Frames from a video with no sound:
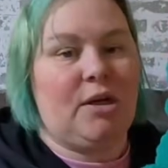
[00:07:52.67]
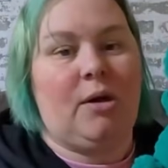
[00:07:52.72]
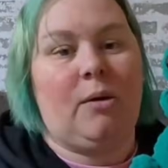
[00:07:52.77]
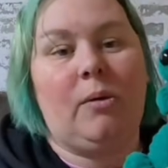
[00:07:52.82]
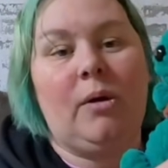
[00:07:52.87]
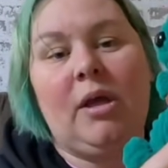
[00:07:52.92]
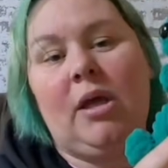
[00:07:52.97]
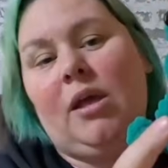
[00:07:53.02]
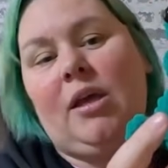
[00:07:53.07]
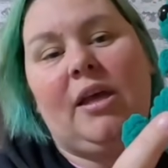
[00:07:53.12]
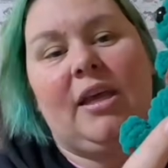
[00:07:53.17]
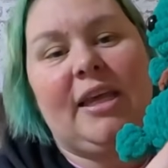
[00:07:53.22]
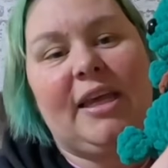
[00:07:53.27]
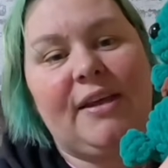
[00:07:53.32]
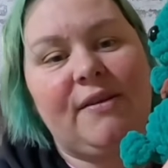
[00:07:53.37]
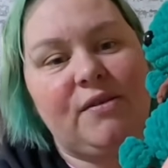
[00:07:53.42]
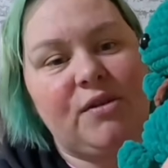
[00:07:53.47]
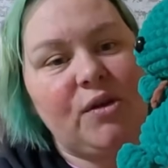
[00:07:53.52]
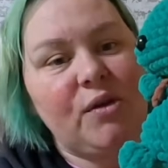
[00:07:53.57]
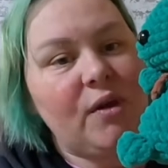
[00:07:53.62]
too,
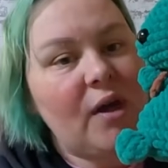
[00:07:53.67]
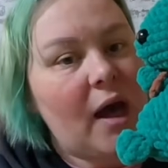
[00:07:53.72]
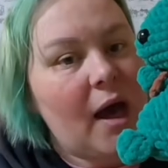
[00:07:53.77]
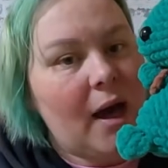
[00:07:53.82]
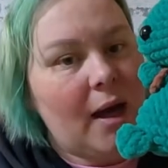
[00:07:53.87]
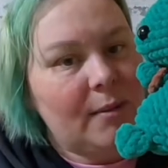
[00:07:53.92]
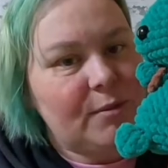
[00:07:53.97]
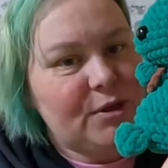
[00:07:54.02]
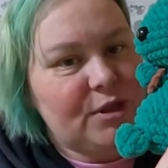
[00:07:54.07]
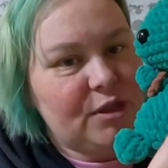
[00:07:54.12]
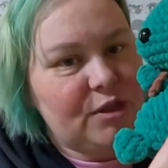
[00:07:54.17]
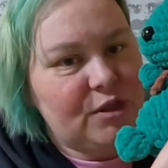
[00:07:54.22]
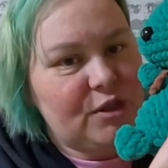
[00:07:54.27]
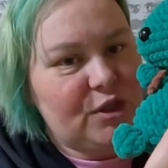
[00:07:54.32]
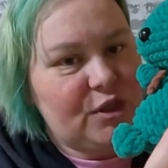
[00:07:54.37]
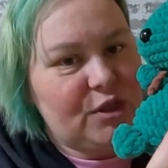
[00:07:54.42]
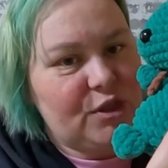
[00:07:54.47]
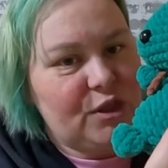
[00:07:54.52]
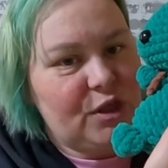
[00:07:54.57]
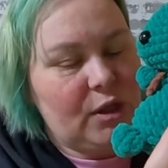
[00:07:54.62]
gives you the option
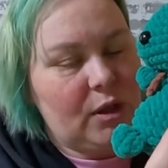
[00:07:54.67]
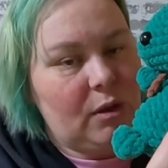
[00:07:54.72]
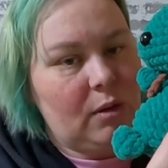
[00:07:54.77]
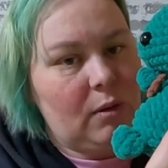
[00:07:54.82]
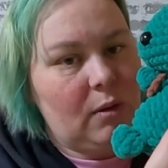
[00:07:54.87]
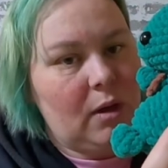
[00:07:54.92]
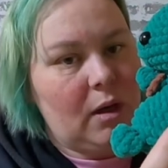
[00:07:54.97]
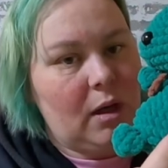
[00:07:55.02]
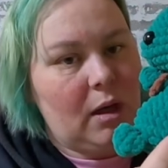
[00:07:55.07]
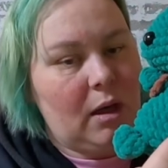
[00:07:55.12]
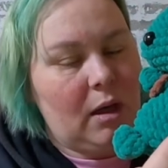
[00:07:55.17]
to do